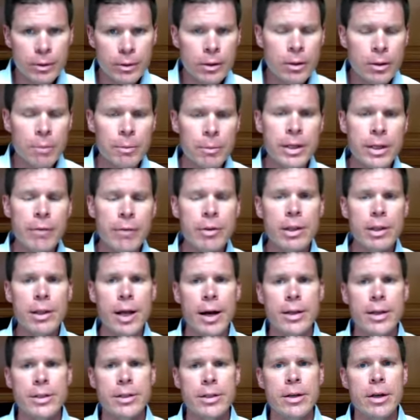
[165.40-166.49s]

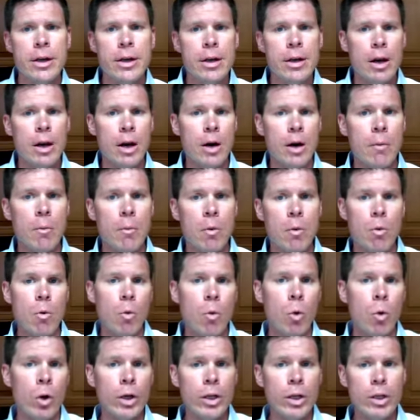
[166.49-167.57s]
Nevertheless,
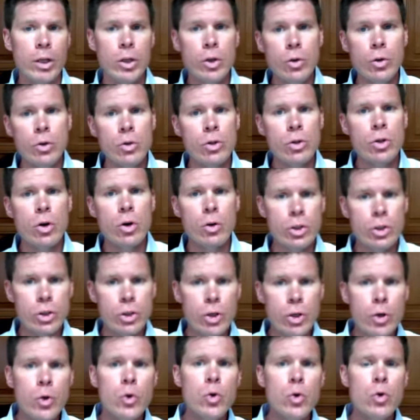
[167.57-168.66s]
we're going to use those
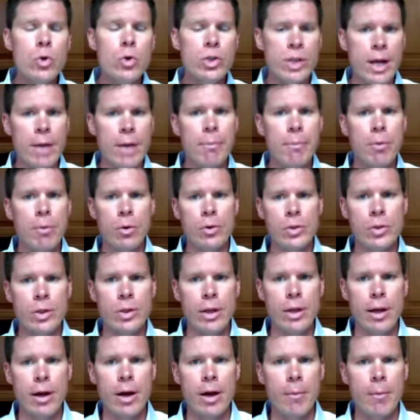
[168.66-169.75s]
two samples
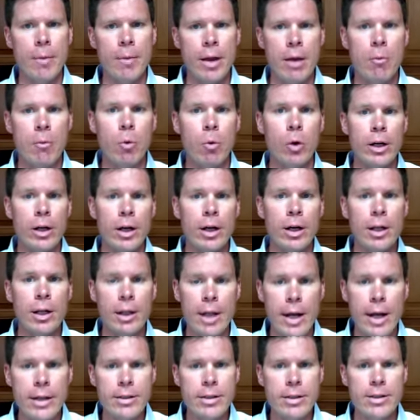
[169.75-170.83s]
and we're going to
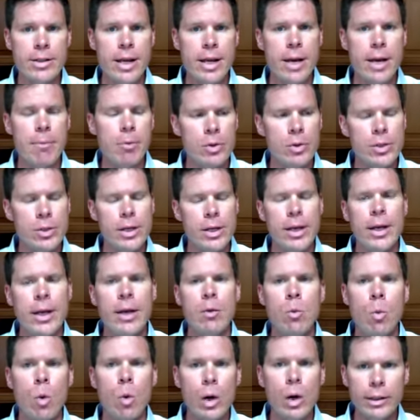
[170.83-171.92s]
collect the samples in
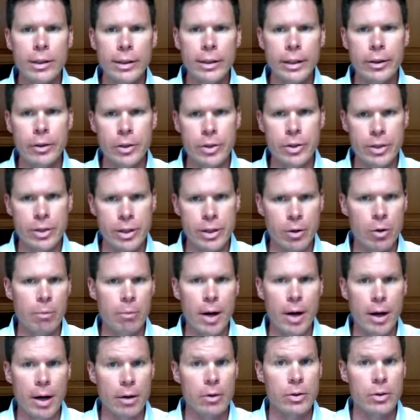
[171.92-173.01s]
1 liter sterile
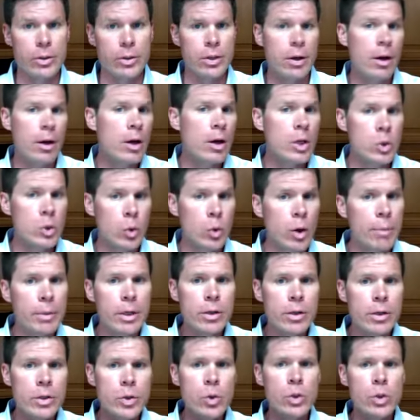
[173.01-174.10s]
bottles. So what I'm going
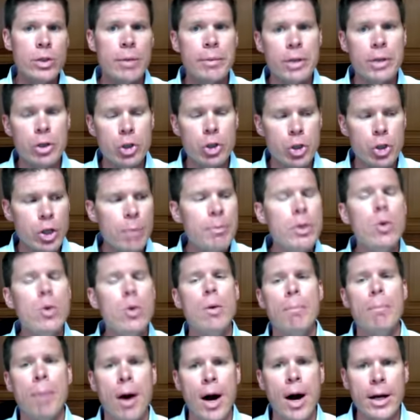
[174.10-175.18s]
to do is I'm going to ship you a
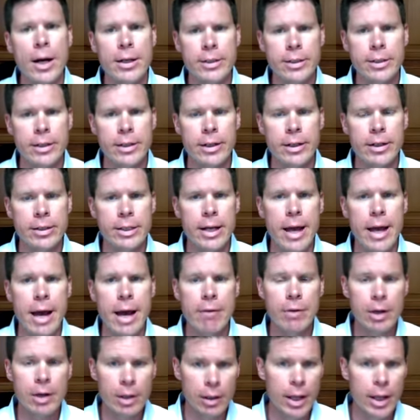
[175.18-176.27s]
box, and it's going to have
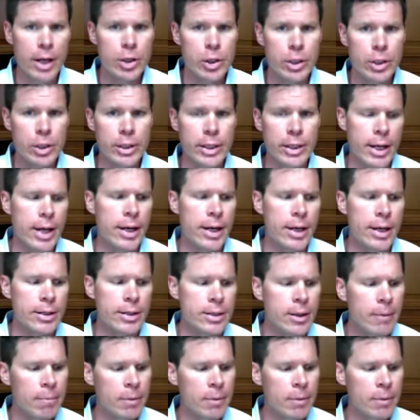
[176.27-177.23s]
a collection kit in it.